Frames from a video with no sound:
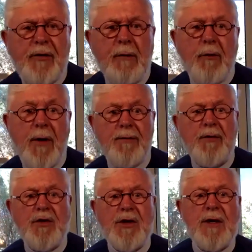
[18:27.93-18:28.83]
They were
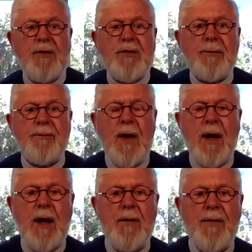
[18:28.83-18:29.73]
refugees.
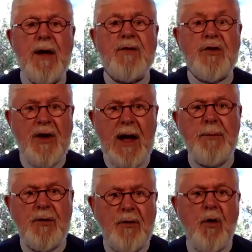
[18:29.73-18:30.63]
They
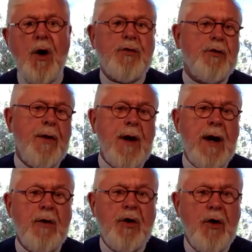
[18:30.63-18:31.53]
escaped across the
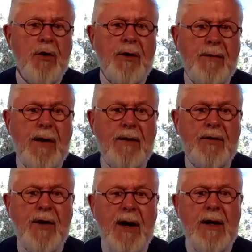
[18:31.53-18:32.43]
Iron Curtain at that
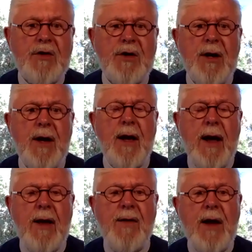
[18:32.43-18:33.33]
stage,
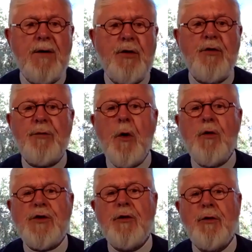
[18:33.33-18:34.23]
and they had two small
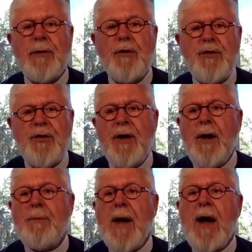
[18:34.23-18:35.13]
children, Lucien
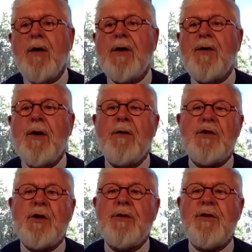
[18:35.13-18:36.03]
and Maud, and their
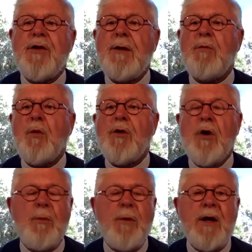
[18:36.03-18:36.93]
children's name were
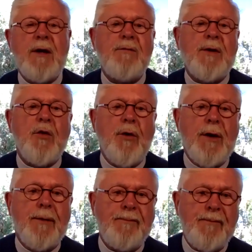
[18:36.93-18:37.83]
Dominique and Victoria.